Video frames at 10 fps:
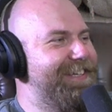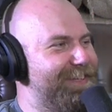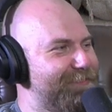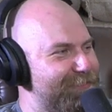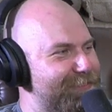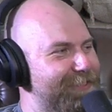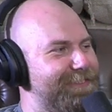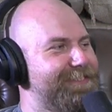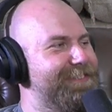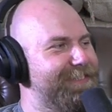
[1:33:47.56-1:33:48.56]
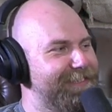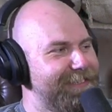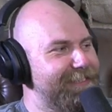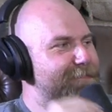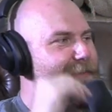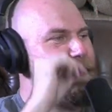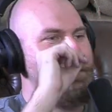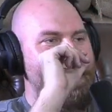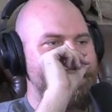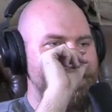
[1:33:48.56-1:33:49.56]
Yeah, for sure. But
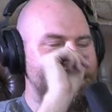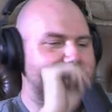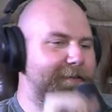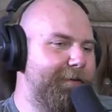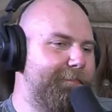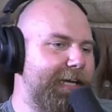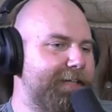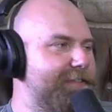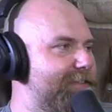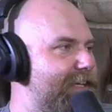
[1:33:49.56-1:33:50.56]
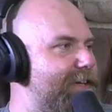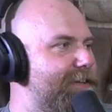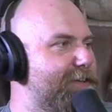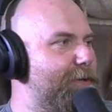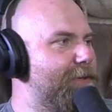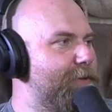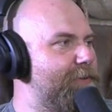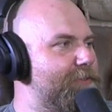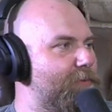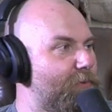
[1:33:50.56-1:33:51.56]
imagine back in the day
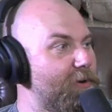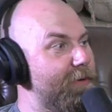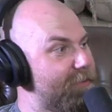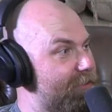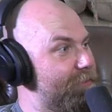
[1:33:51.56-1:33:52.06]
going to war with